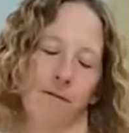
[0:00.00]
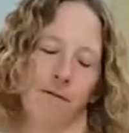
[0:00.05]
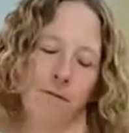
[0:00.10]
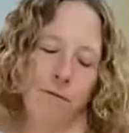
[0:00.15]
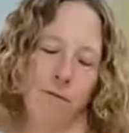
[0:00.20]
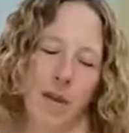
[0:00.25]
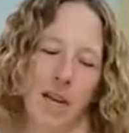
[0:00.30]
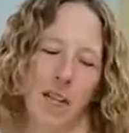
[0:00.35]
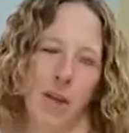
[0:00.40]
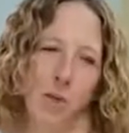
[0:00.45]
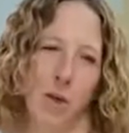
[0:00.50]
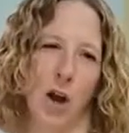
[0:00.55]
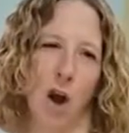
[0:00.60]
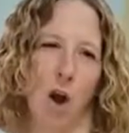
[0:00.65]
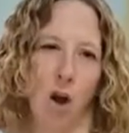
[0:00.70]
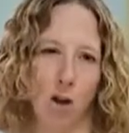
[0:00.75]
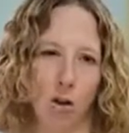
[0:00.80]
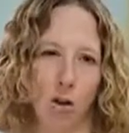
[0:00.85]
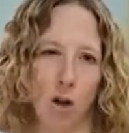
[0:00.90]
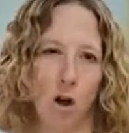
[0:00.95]
because we
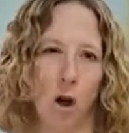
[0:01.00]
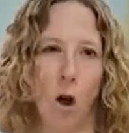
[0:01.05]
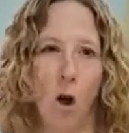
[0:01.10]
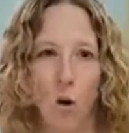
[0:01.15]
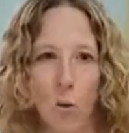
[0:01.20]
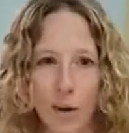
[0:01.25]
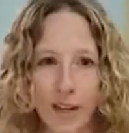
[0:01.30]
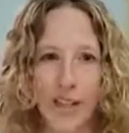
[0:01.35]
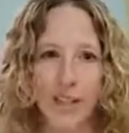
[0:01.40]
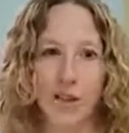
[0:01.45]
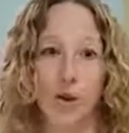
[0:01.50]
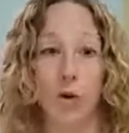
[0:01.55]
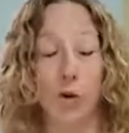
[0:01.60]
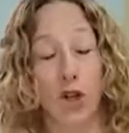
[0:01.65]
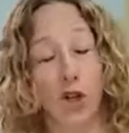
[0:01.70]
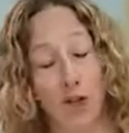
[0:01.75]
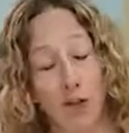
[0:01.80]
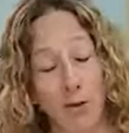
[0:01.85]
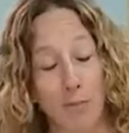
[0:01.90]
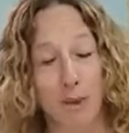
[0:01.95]
are always, or
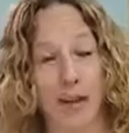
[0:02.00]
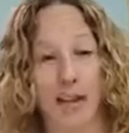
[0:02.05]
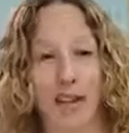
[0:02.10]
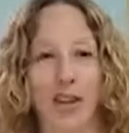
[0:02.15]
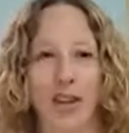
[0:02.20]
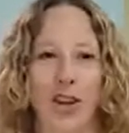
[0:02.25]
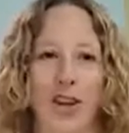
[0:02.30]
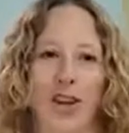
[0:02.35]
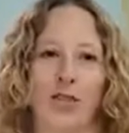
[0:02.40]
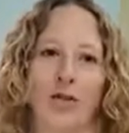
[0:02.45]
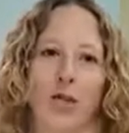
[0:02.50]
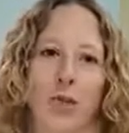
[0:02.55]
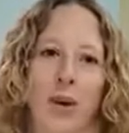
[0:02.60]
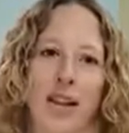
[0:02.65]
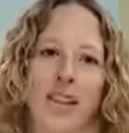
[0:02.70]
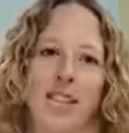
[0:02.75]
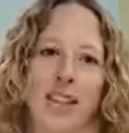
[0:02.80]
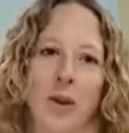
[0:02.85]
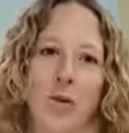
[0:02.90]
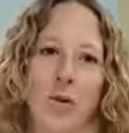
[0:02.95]
should be, looking for
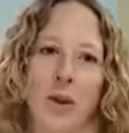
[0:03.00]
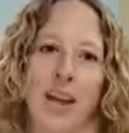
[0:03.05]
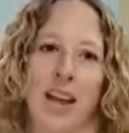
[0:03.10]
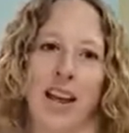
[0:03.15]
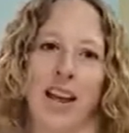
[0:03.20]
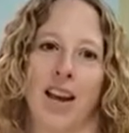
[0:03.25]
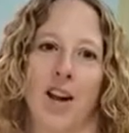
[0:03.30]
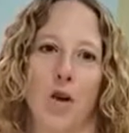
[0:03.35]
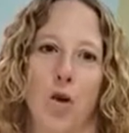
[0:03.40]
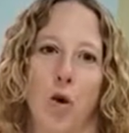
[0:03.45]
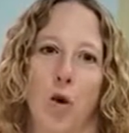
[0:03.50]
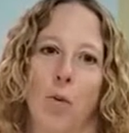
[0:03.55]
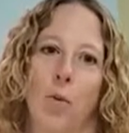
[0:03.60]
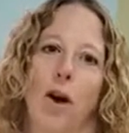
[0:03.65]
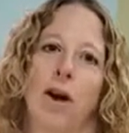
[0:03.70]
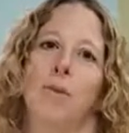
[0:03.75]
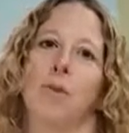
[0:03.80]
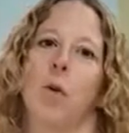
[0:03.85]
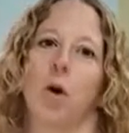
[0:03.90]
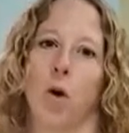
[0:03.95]
ways that we can
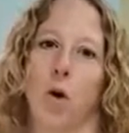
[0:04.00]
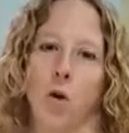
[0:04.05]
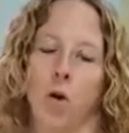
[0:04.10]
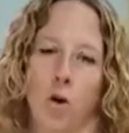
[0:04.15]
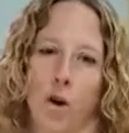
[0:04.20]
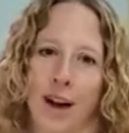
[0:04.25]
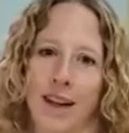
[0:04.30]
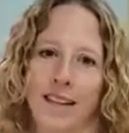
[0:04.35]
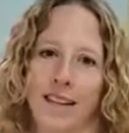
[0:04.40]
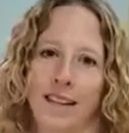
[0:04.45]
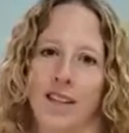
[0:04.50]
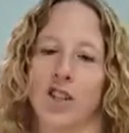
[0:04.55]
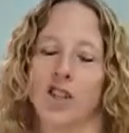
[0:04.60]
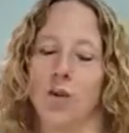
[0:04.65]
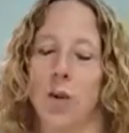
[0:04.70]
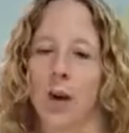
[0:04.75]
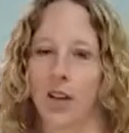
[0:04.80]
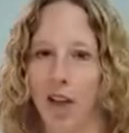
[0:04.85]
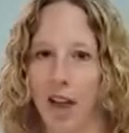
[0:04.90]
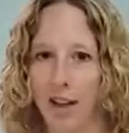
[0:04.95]
incorporate more whole grains into
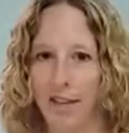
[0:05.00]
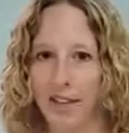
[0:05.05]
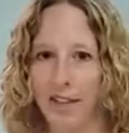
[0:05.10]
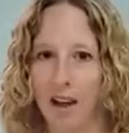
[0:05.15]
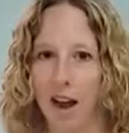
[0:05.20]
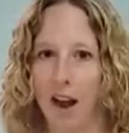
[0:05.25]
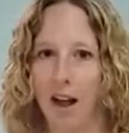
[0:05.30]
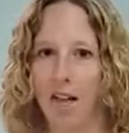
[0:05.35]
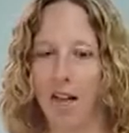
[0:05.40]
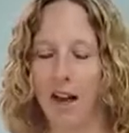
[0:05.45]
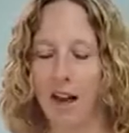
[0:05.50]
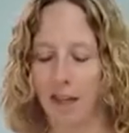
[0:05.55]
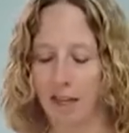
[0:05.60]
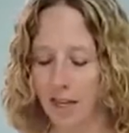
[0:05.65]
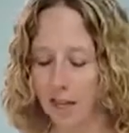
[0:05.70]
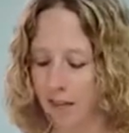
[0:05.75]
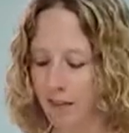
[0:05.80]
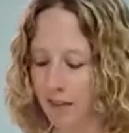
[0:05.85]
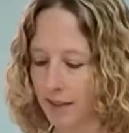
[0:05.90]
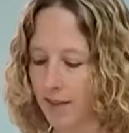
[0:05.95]
our lifestyle, and I
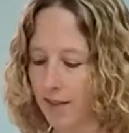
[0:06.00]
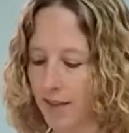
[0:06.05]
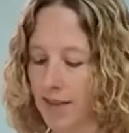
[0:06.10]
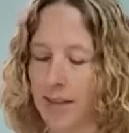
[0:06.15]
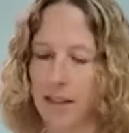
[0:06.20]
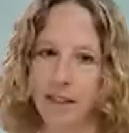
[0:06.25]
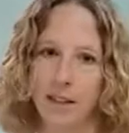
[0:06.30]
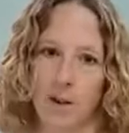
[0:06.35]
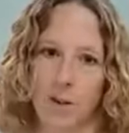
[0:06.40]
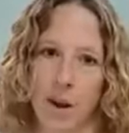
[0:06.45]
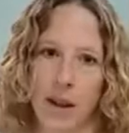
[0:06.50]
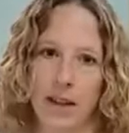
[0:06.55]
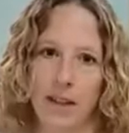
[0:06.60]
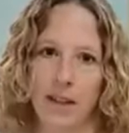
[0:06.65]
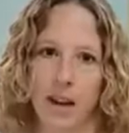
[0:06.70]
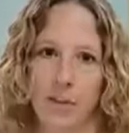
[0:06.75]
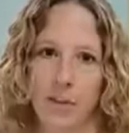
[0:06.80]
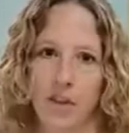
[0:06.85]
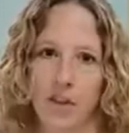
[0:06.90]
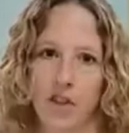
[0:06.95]
think this is an easy way to
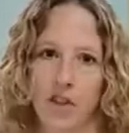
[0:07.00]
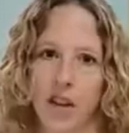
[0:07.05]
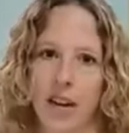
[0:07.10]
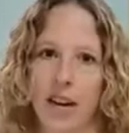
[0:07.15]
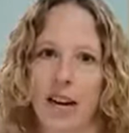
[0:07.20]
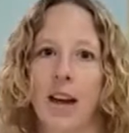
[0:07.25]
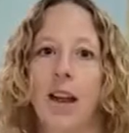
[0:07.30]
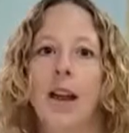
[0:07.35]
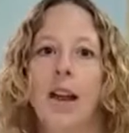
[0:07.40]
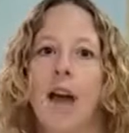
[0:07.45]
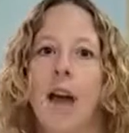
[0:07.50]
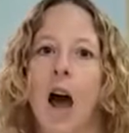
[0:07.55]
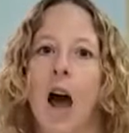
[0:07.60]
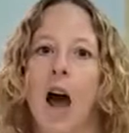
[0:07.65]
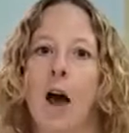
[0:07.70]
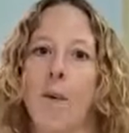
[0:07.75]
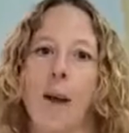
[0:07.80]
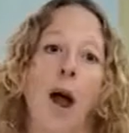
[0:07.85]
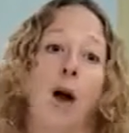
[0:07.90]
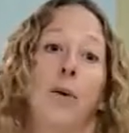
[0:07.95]
demonstrate
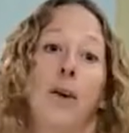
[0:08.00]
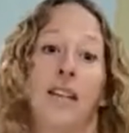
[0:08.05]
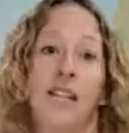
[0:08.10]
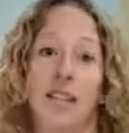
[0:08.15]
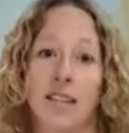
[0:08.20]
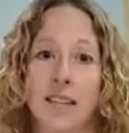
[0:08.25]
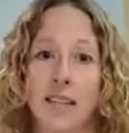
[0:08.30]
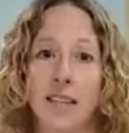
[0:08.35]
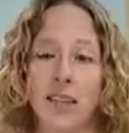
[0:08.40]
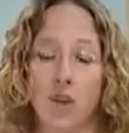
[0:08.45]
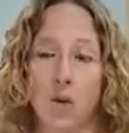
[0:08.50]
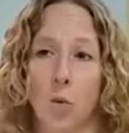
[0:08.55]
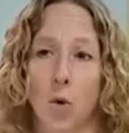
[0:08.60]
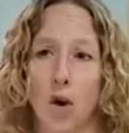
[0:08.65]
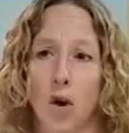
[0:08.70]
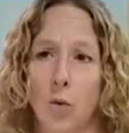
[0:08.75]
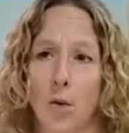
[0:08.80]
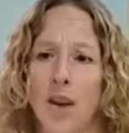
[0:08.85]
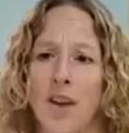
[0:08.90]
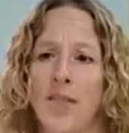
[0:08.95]
how easy it is to
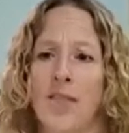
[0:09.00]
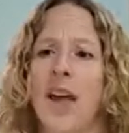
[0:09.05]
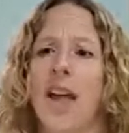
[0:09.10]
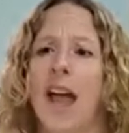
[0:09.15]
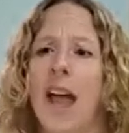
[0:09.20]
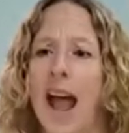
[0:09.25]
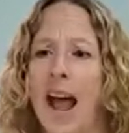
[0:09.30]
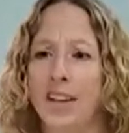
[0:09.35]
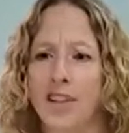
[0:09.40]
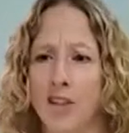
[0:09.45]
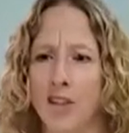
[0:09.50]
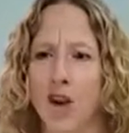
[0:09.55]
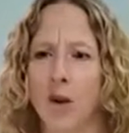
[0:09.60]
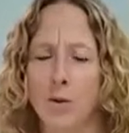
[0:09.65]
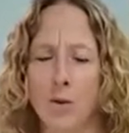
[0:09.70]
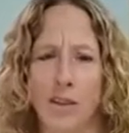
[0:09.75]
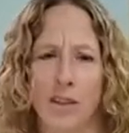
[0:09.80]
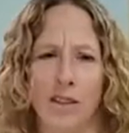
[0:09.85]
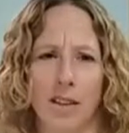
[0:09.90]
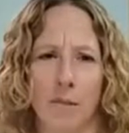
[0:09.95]
work with, and
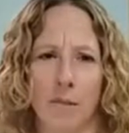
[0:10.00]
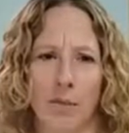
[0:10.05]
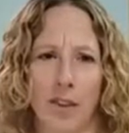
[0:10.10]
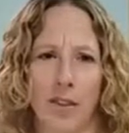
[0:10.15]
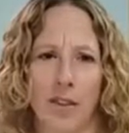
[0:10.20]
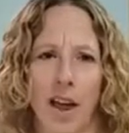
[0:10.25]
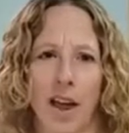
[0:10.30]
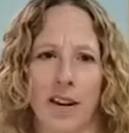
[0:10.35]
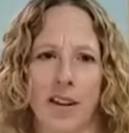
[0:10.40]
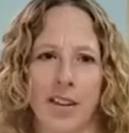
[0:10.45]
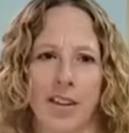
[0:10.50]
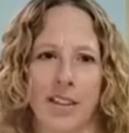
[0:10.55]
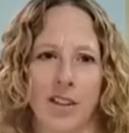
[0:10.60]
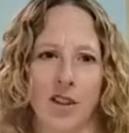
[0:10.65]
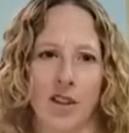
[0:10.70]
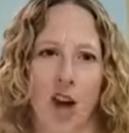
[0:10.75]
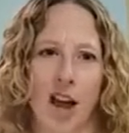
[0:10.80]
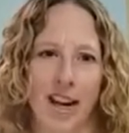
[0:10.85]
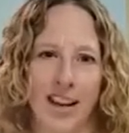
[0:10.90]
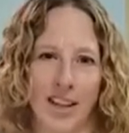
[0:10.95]
scones is something that is a
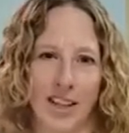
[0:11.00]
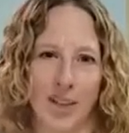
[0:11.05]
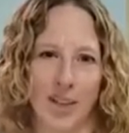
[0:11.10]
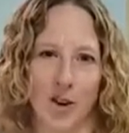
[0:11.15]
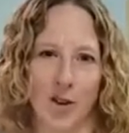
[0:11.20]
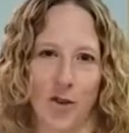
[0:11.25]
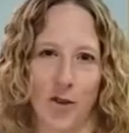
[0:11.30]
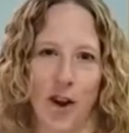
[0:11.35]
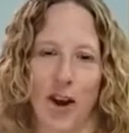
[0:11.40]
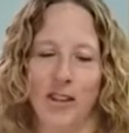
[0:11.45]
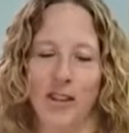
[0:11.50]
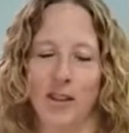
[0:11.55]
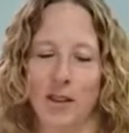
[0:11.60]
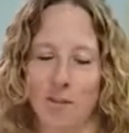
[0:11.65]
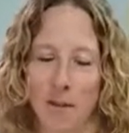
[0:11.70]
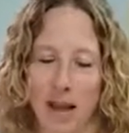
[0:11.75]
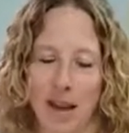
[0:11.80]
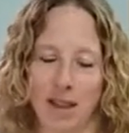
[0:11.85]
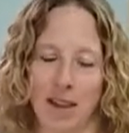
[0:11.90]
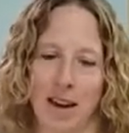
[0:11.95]
lot easier for us to
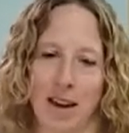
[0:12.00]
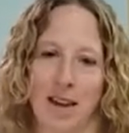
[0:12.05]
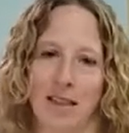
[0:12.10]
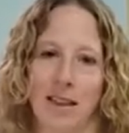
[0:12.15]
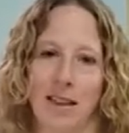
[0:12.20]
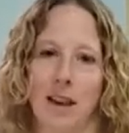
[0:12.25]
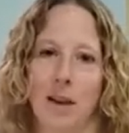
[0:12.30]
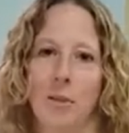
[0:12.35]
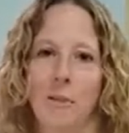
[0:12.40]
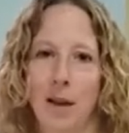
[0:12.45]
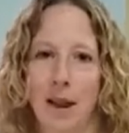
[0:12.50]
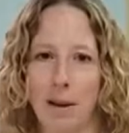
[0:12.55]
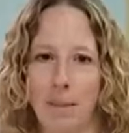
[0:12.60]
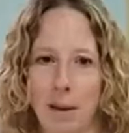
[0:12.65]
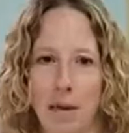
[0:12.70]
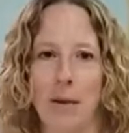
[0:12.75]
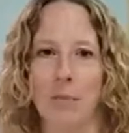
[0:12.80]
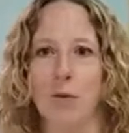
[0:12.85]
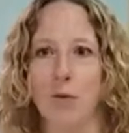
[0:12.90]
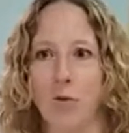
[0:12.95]
make than I think many
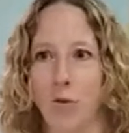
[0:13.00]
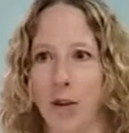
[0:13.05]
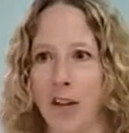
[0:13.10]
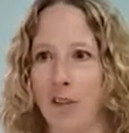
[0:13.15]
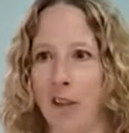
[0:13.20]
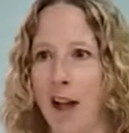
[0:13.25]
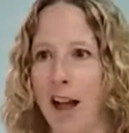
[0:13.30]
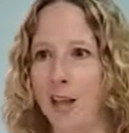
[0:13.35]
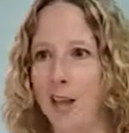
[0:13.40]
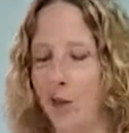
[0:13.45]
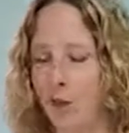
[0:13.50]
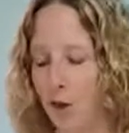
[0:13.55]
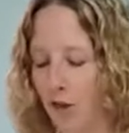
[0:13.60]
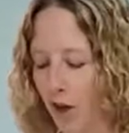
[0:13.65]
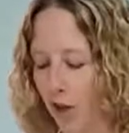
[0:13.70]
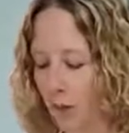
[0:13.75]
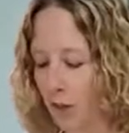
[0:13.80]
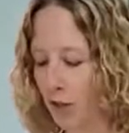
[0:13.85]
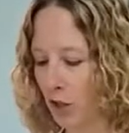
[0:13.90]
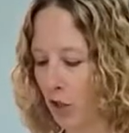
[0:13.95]
people realize, so I thought
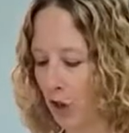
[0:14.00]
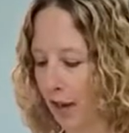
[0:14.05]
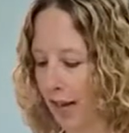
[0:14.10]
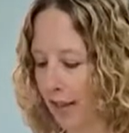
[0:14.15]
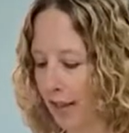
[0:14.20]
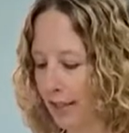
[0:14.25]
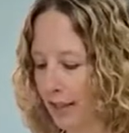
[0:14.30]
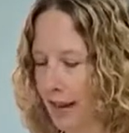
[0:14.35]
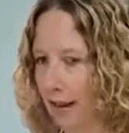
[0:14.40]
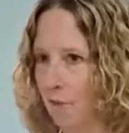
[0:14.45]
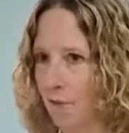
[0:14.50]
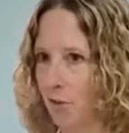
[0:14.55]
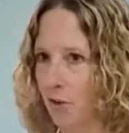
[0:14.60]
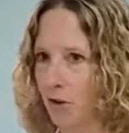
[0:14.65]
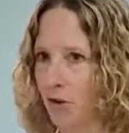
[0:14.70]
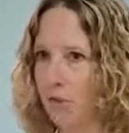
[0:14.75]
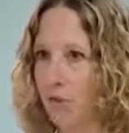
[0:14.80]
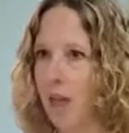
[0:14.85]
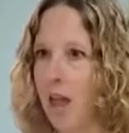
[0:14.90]
it was a great example.